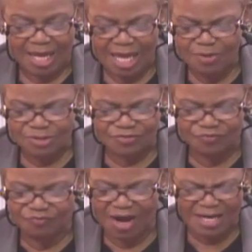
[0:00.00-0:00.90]
He
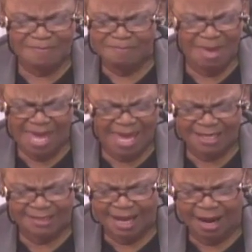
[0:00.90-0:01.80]
was fighting
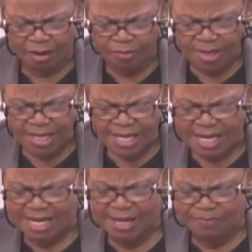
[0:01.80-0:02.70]
mad now.
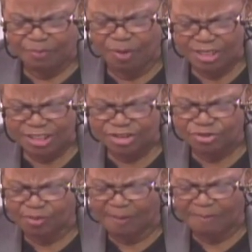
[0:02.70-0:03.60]
He
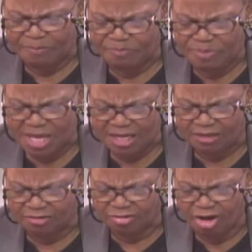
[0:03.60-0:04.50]
pointed to a
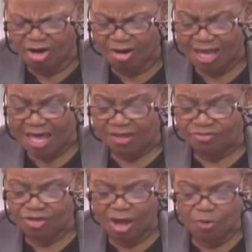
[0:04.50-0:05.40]
big log
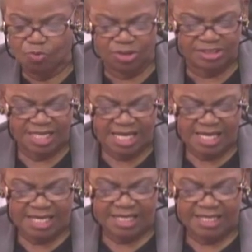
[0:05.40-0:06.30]
that was
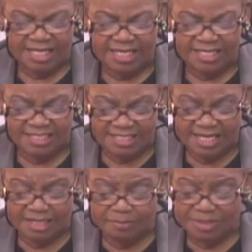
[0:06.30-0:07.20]

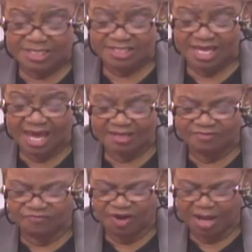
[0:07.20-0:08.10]
sitting
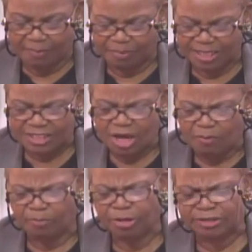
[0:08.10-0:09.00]
beside the fireplace.
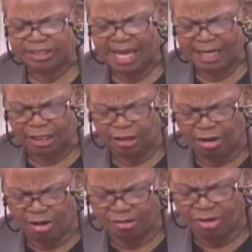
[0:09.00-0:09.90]
"Put that
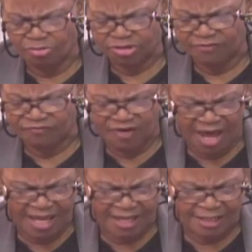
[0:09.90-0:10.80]
log on the
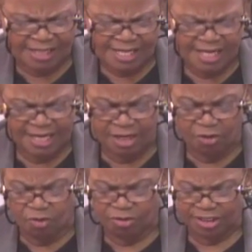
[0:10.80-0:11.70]
fire," he
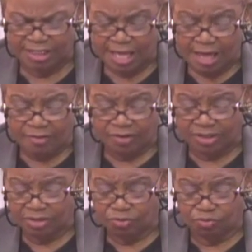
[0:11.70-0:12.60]
ordered.
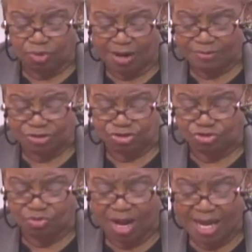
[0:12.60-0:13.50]
The little rabbits
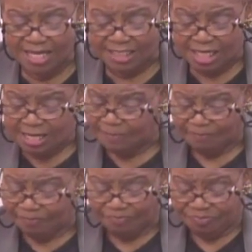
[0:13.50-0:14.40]
tried
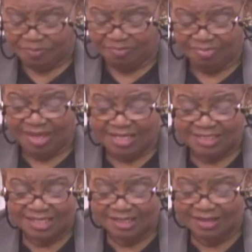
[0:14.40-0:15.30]

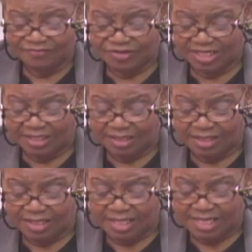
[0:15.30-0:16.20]
to lift it.
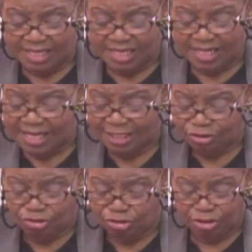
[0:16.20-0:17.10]

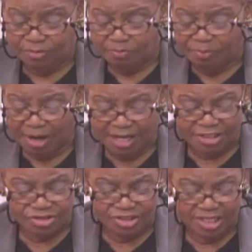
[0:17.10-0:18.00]
It couldn't
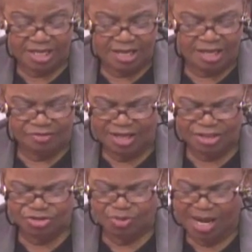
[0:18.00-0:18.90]
budge.
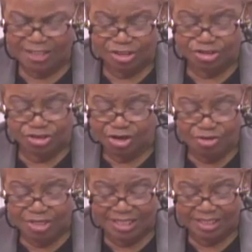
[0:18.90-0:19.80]
They tried to
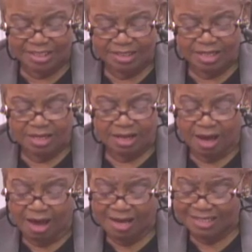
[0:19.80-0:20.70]
turn it
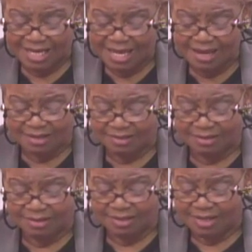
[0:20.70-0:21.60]
on
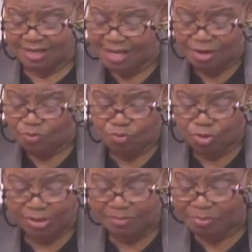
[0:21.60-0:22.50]
end. It
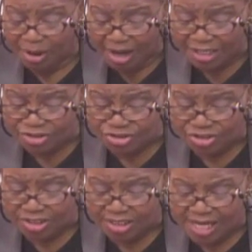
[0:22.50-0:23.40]
wouldn't
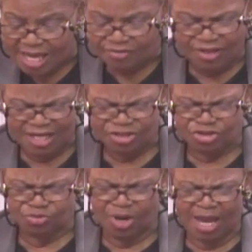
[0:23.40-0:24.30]
budge. They
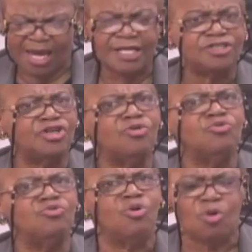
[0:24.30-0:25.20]
tried to
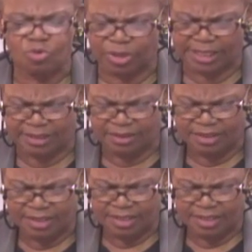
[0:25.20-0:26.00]
roll it.